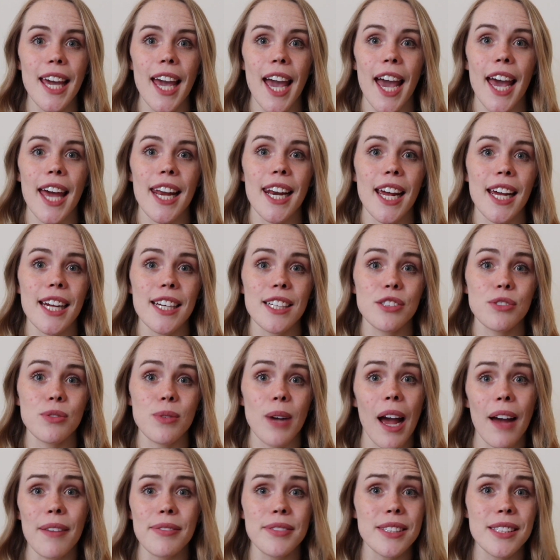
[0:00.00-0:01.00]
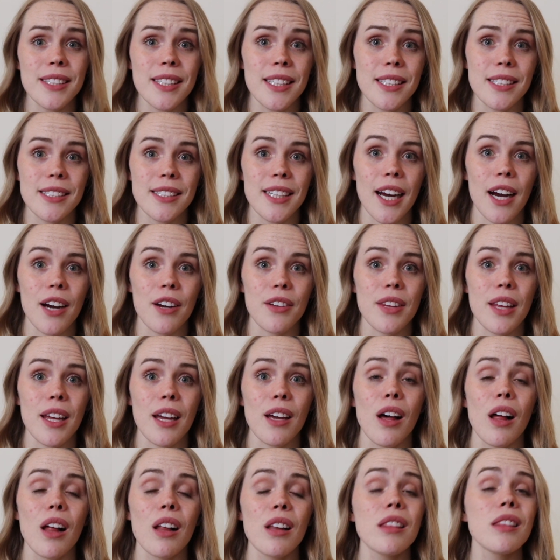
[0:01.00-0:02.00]
and I drafted the entire thing
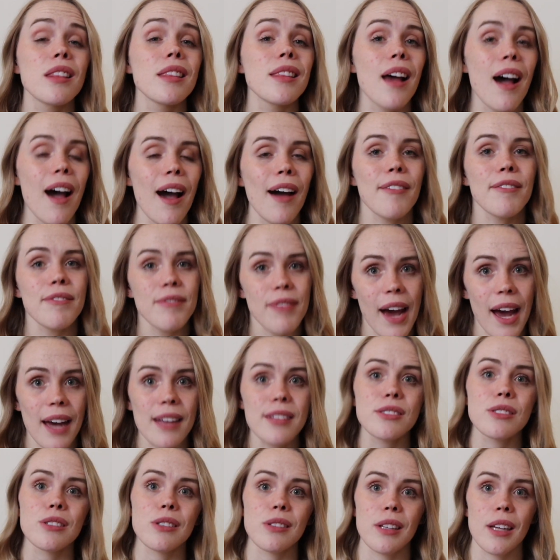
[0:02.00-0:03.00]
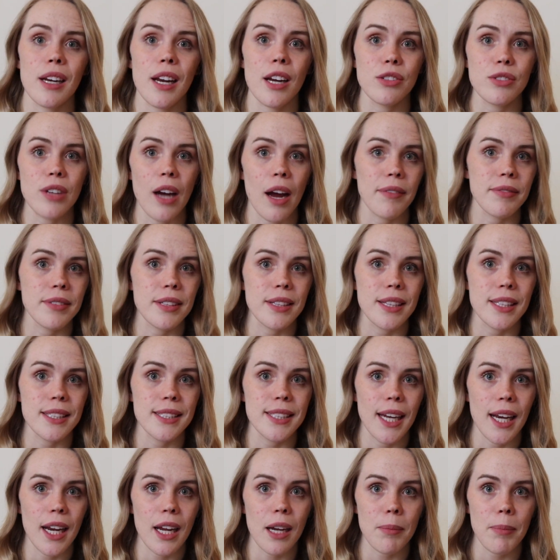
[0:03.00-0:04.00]
a lot faster than I drafted the
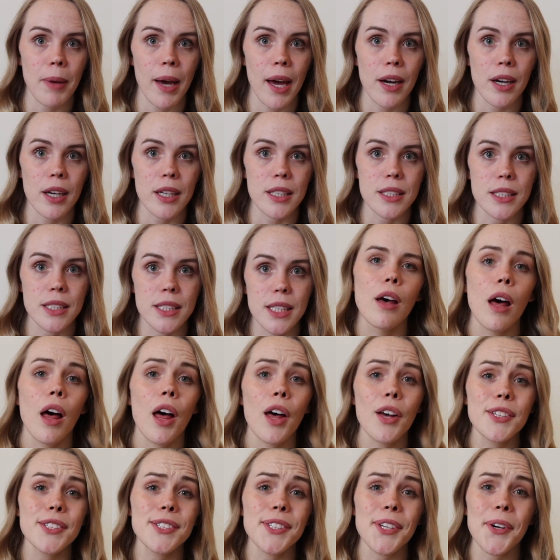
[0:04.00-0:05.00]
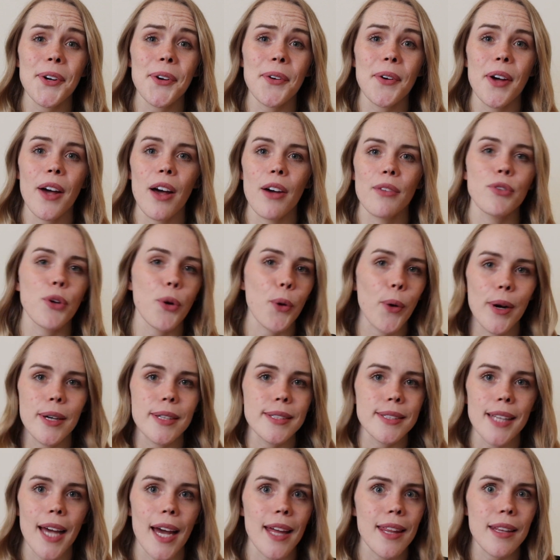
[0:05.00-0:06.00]
Dennic pattern. Also, of
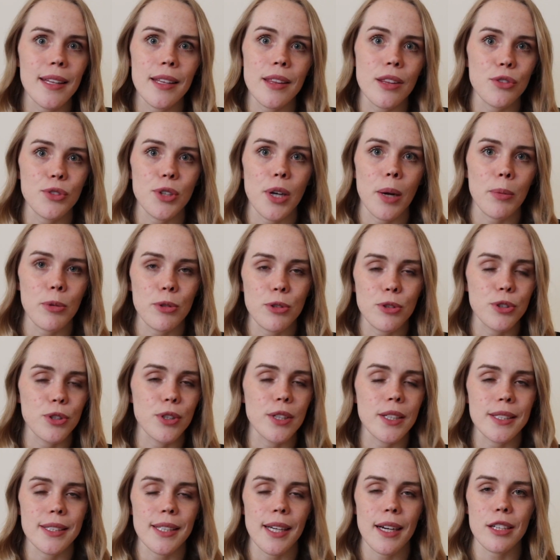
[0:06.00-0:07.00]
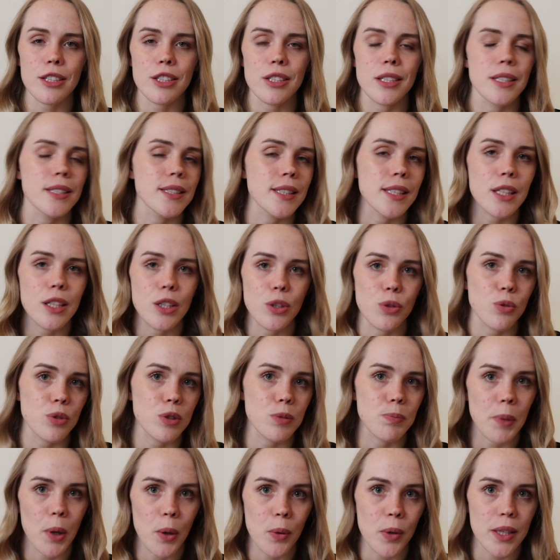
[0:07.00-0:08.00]
course, I think the troubleshooting section is a
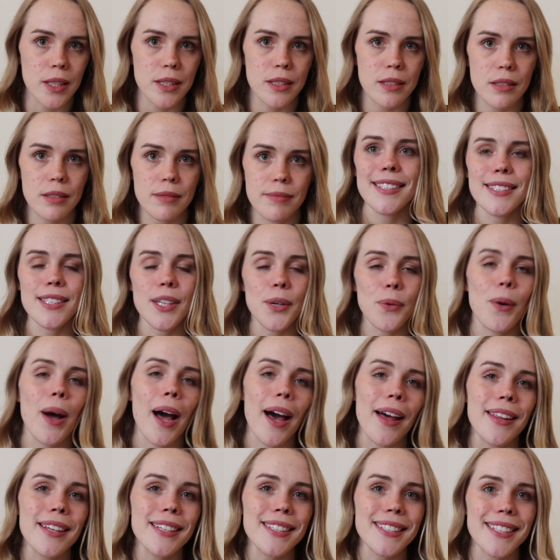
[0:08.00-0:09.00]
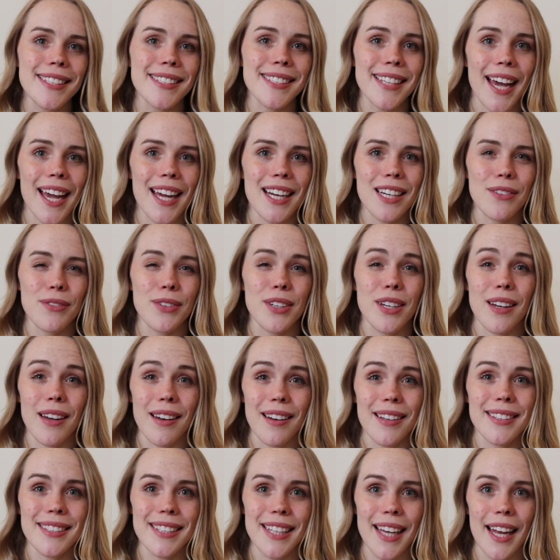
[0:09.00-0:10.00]
huge bonus. So while this is kind of an
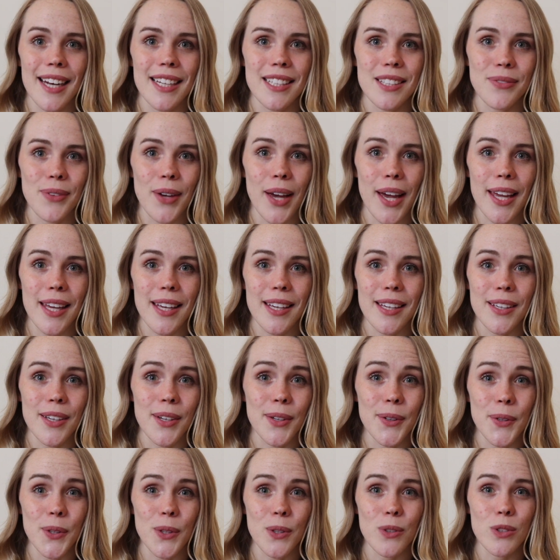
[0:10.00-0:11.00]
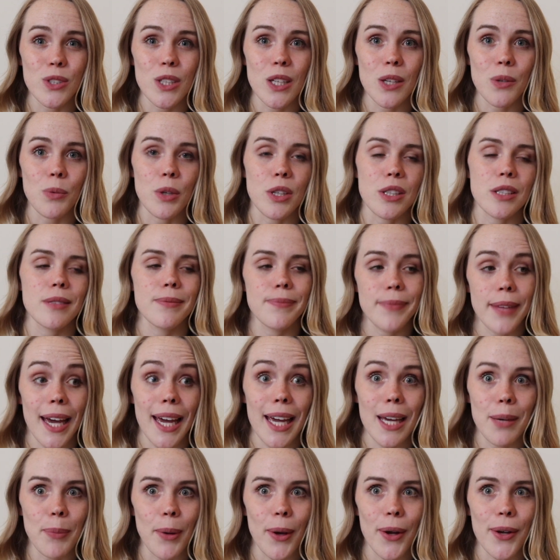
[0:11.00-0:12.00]
unsatisfying conclusion, which I
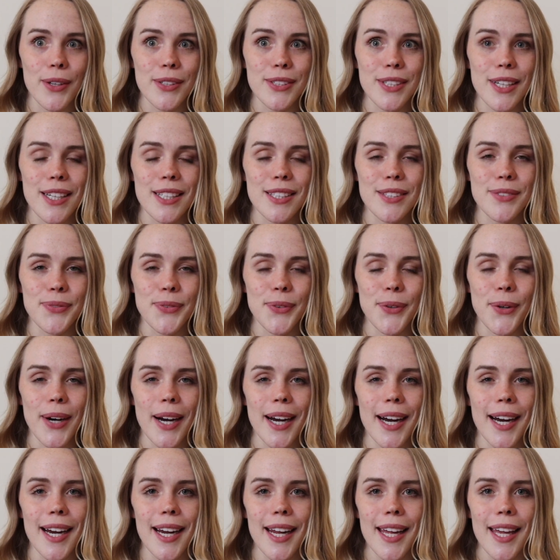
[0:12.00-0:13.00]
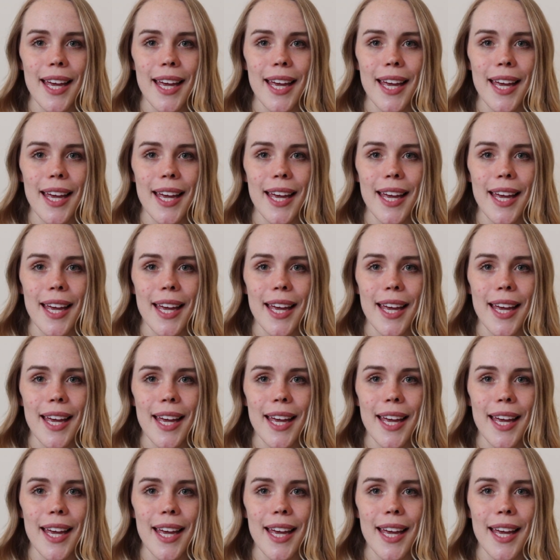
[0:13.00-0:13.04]
apologize for,